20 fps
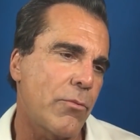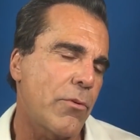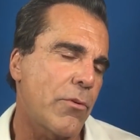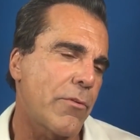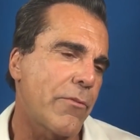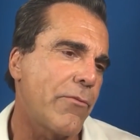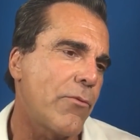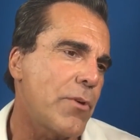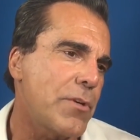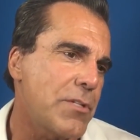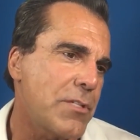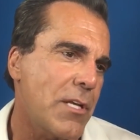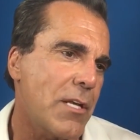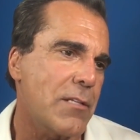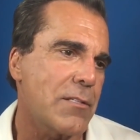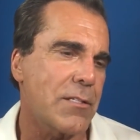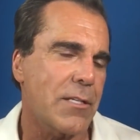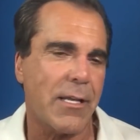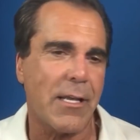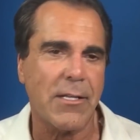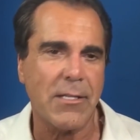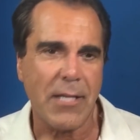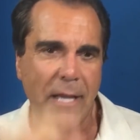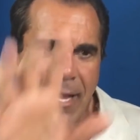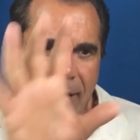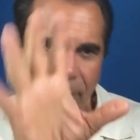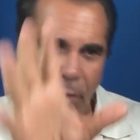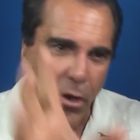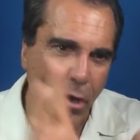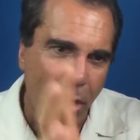what her voice sounds like, and
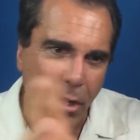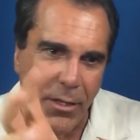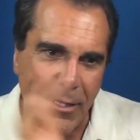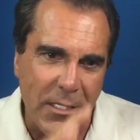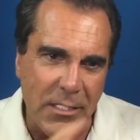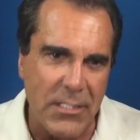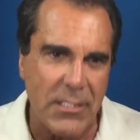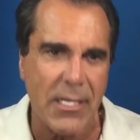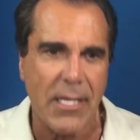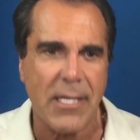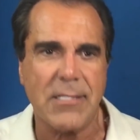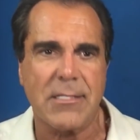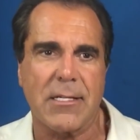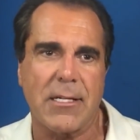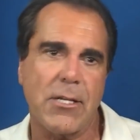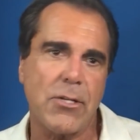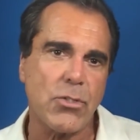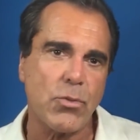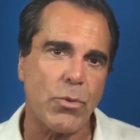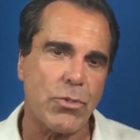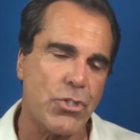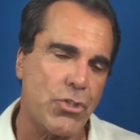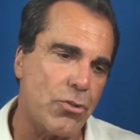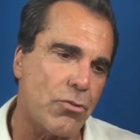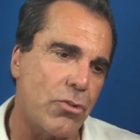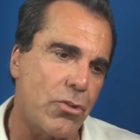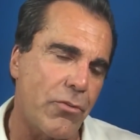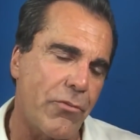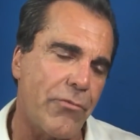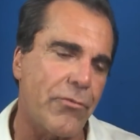you have all these things, and here's what
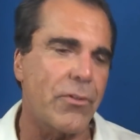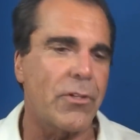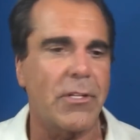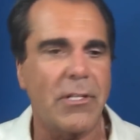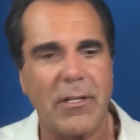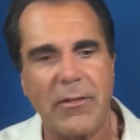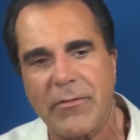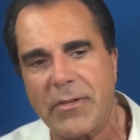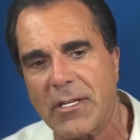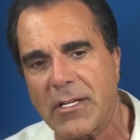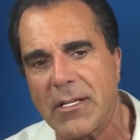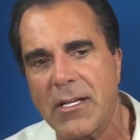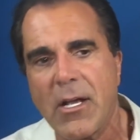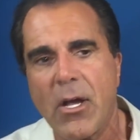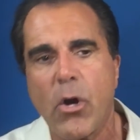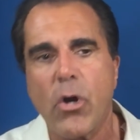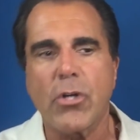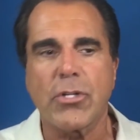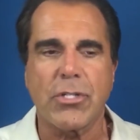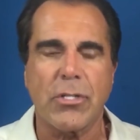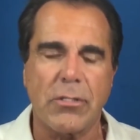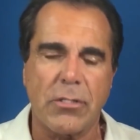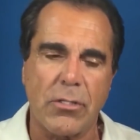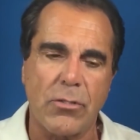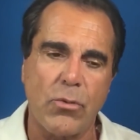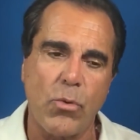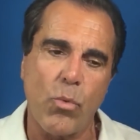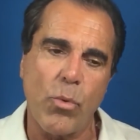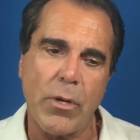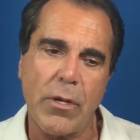she'll do for a living, or she'll
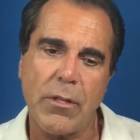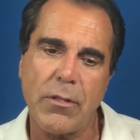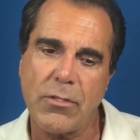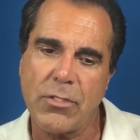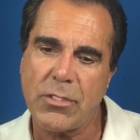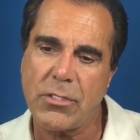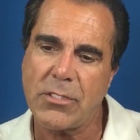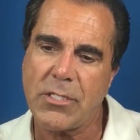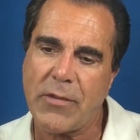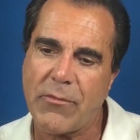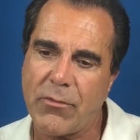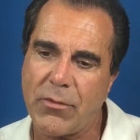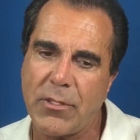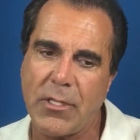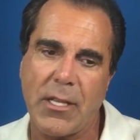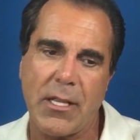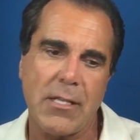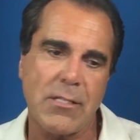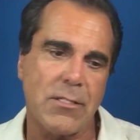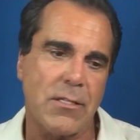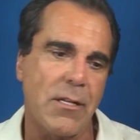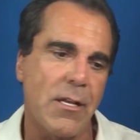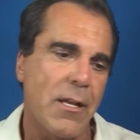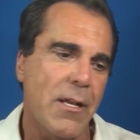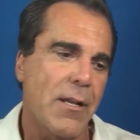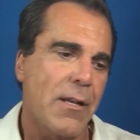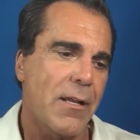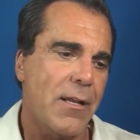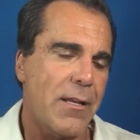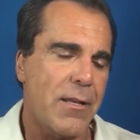do one of the several things, and
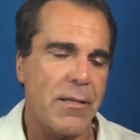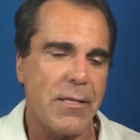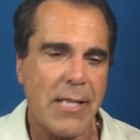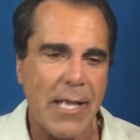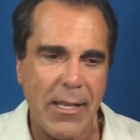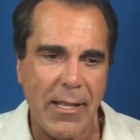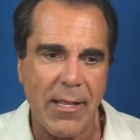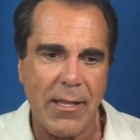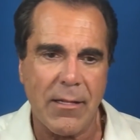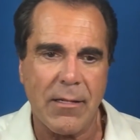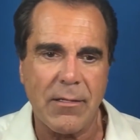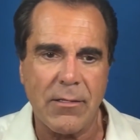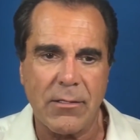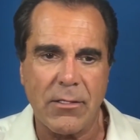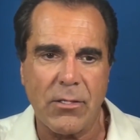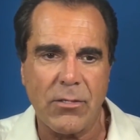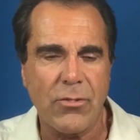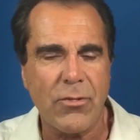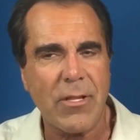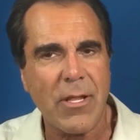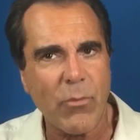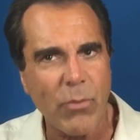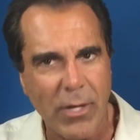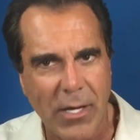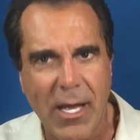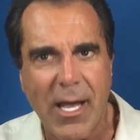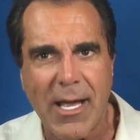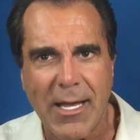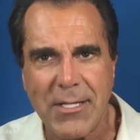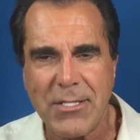you do that
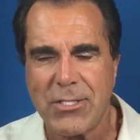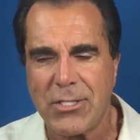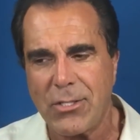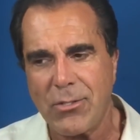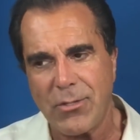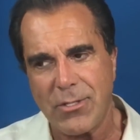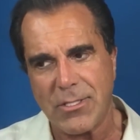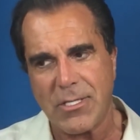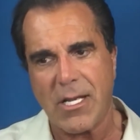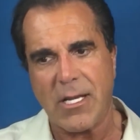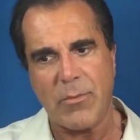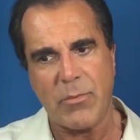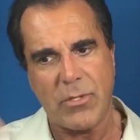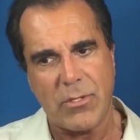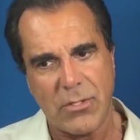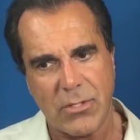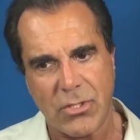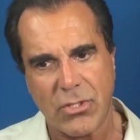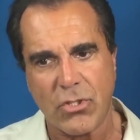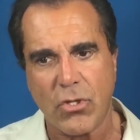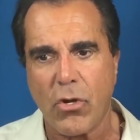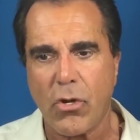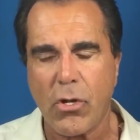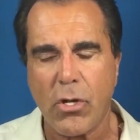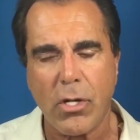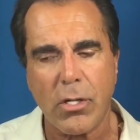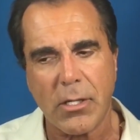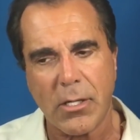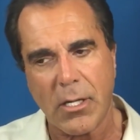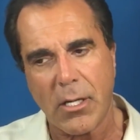with guys too. He's got to be this
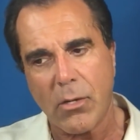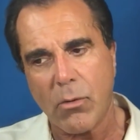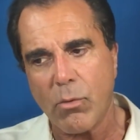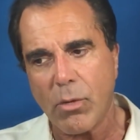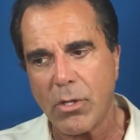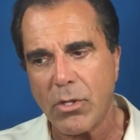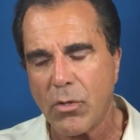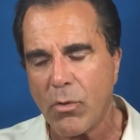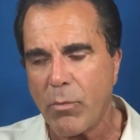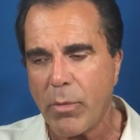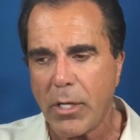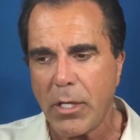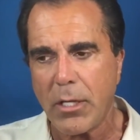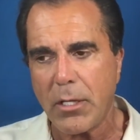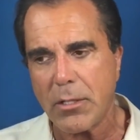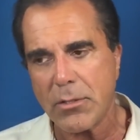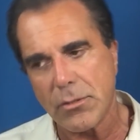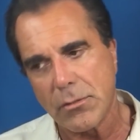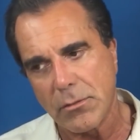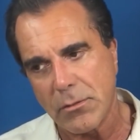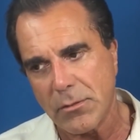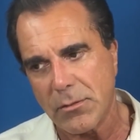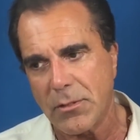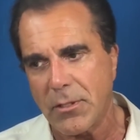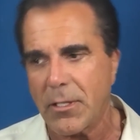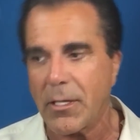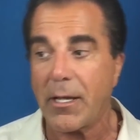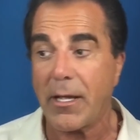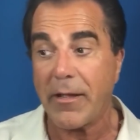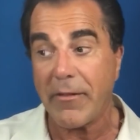tall, and I don't want nobody that's,
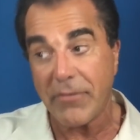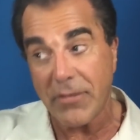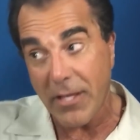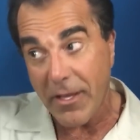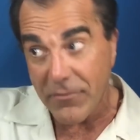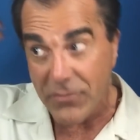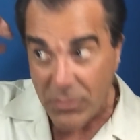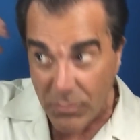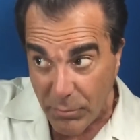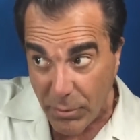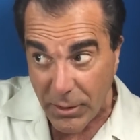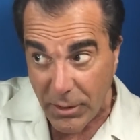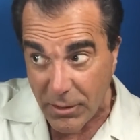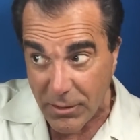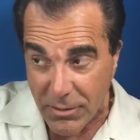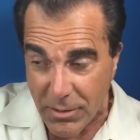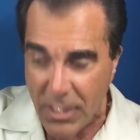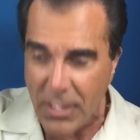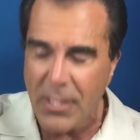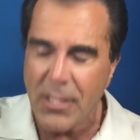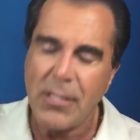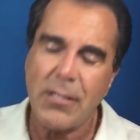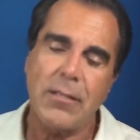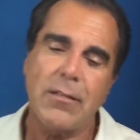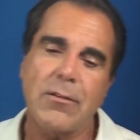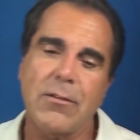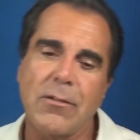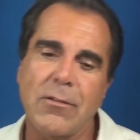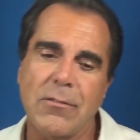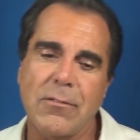I have to have somebody that's,
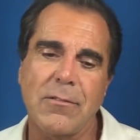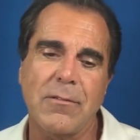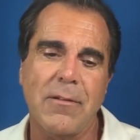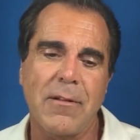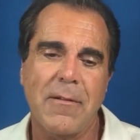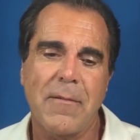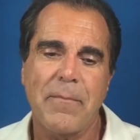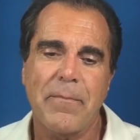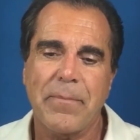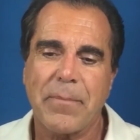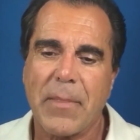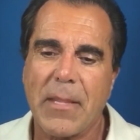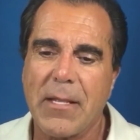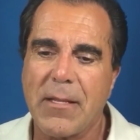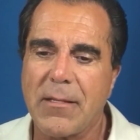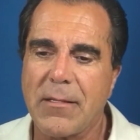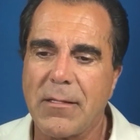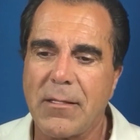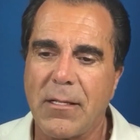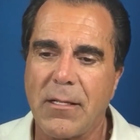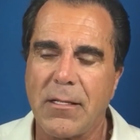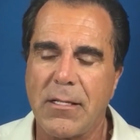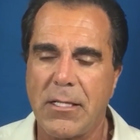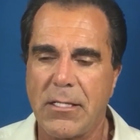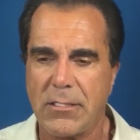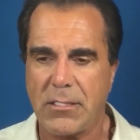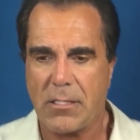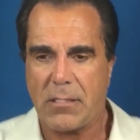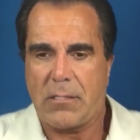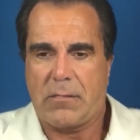and
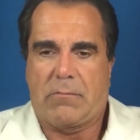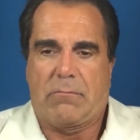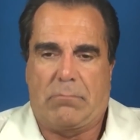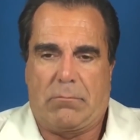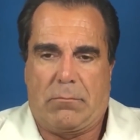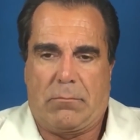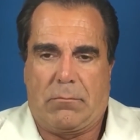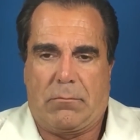he's got to have